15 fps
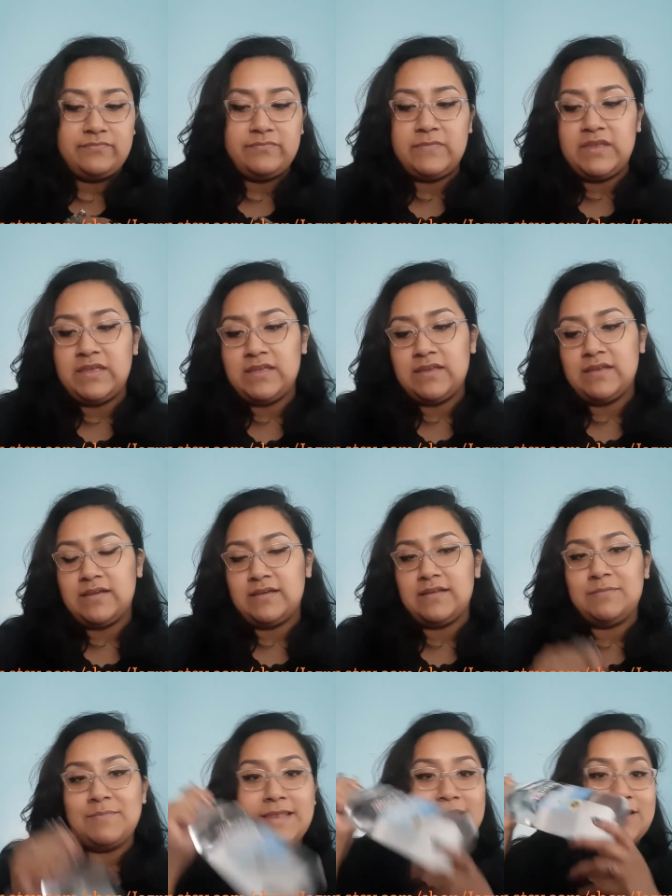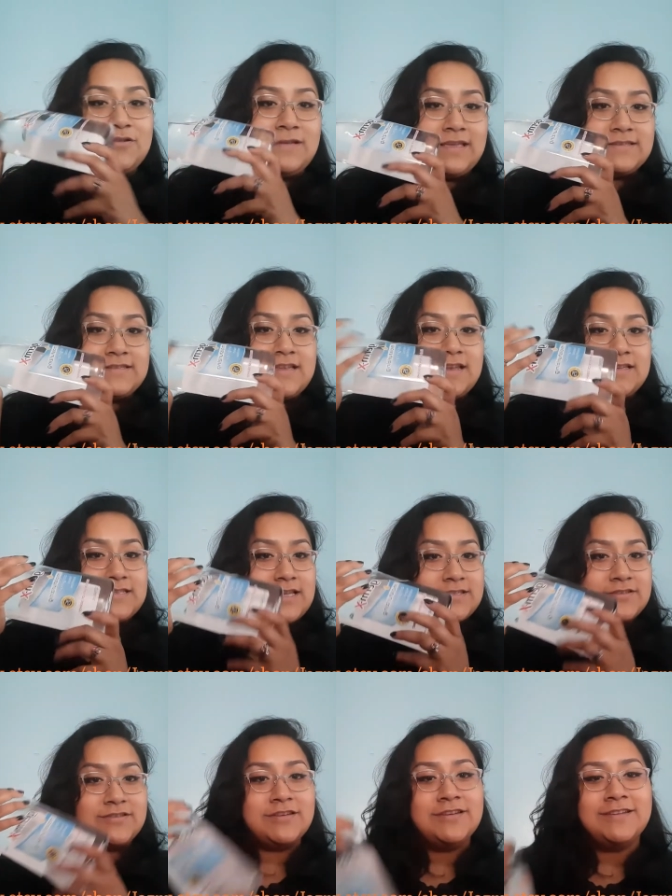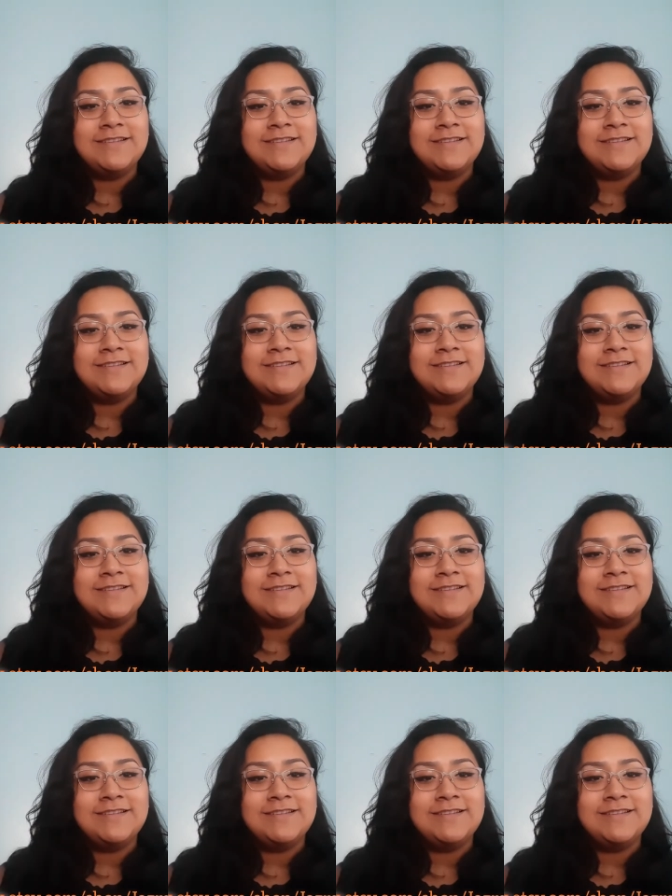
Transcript: Get uh, my little hand sanitizer.